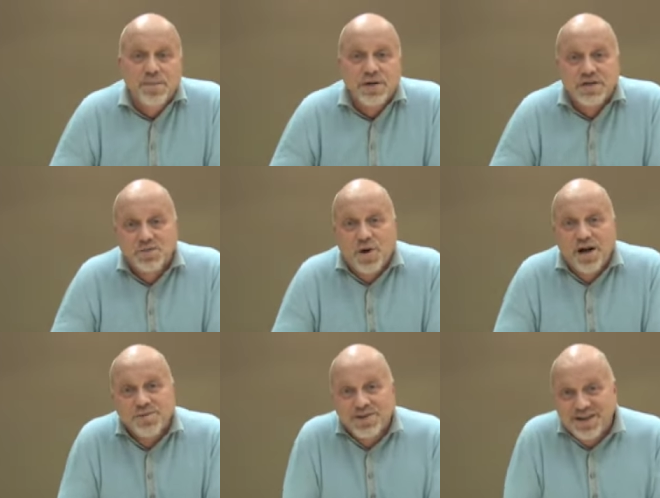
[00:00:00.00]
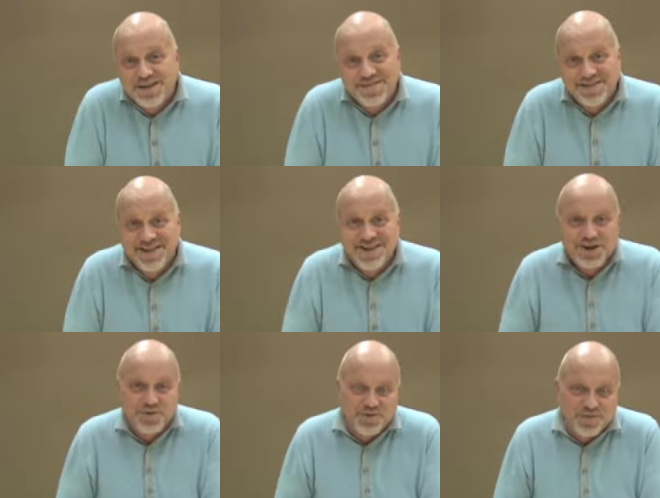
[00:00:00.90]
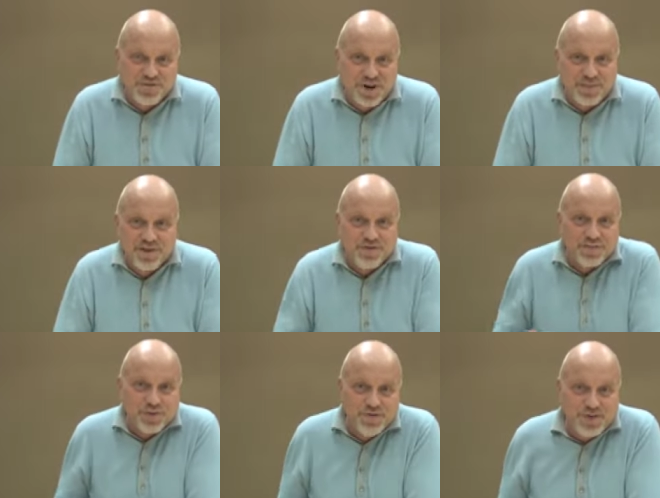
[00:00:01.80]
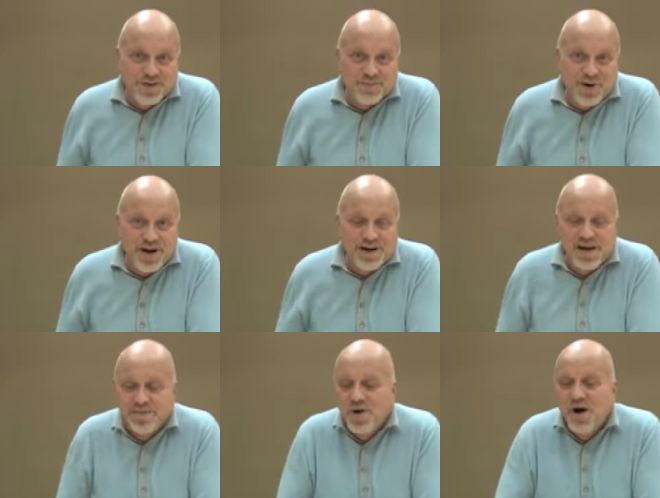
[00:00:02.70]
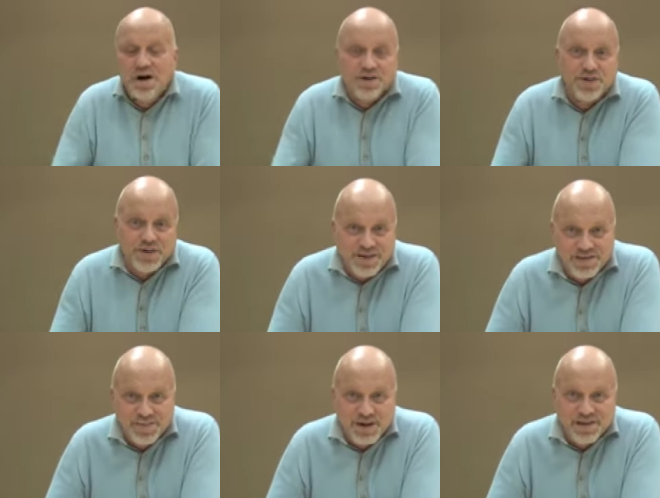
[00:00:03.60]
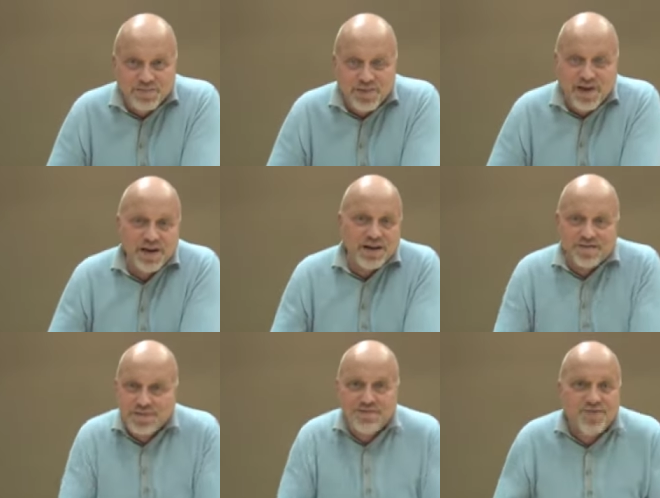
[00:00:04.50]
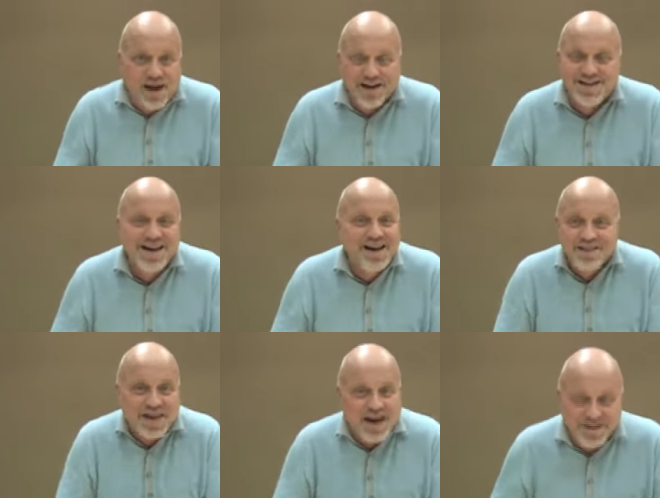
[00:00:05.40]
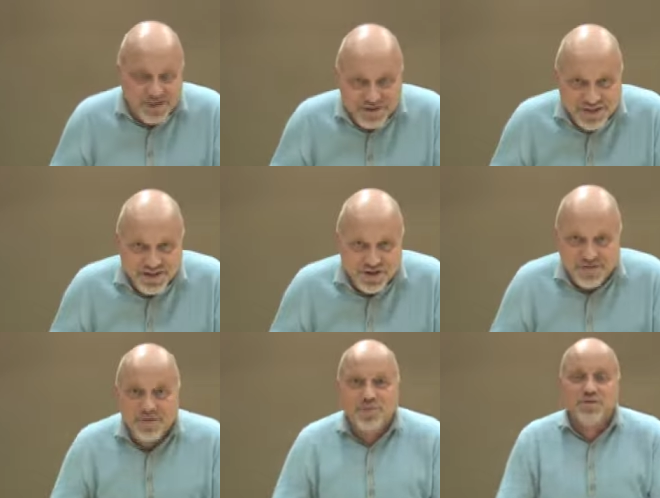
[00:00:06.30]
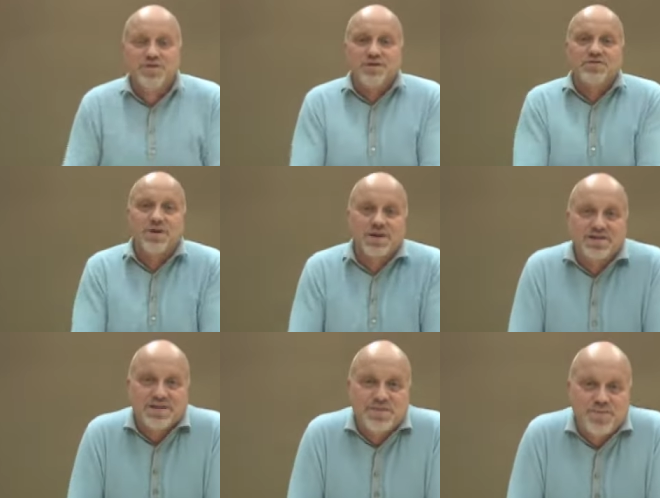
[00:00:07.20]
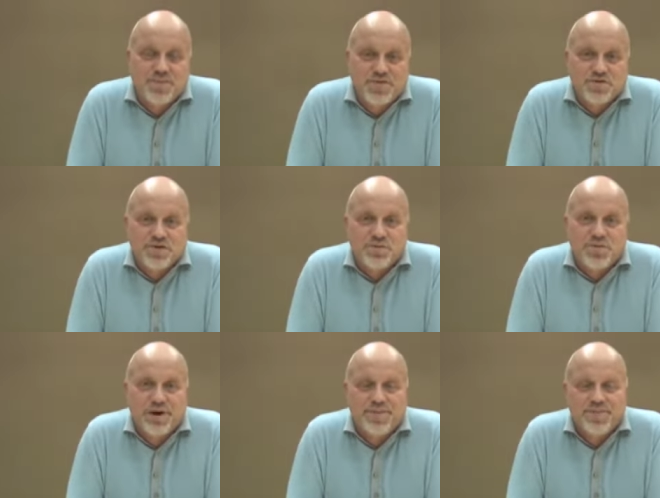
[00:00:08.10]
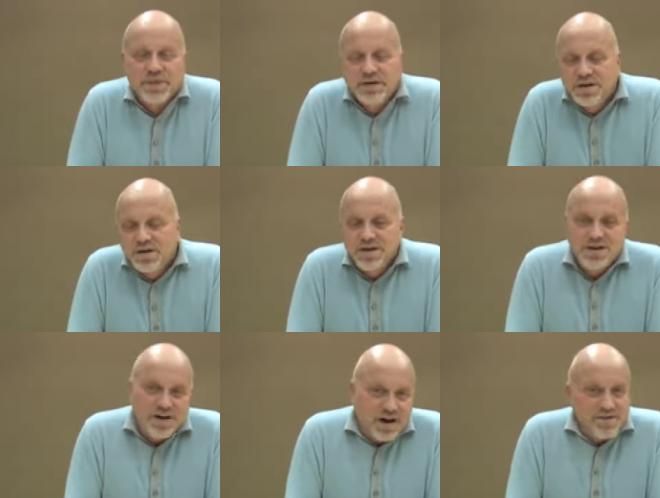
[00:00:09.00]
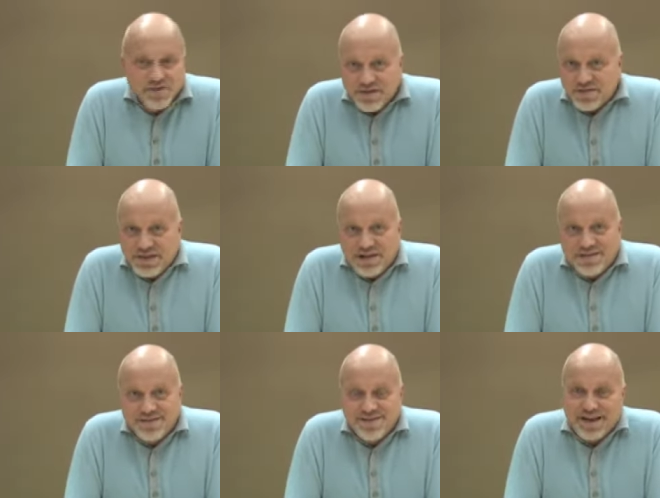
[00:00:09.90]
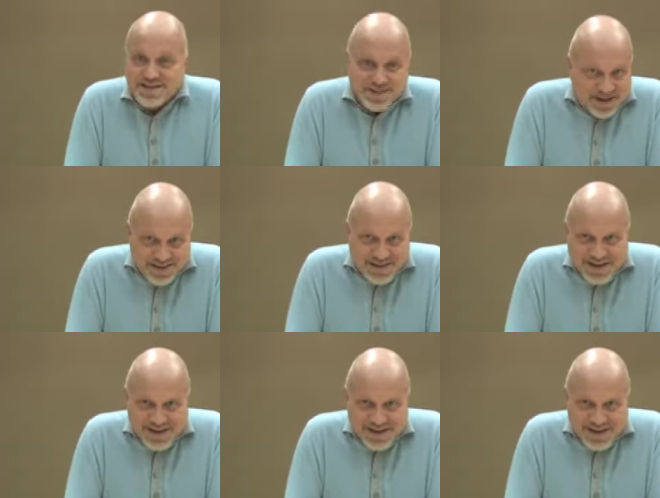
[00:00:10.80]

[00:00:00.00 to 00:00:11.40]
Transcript: because why would the FDA go through the trouble of approving the brand name or going to inspect the plant if in fact they had no intention of approving the drug at some future point? Others have said that's not the